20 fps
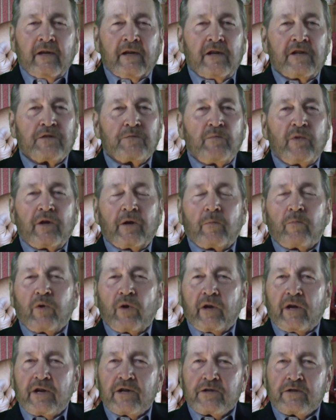It has been a
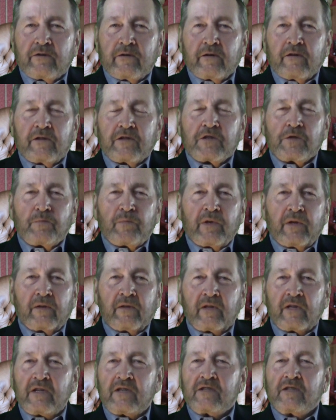pleasure to
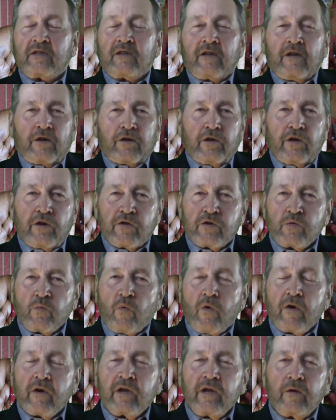spend these years
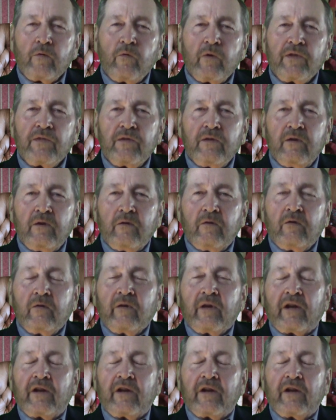working with you,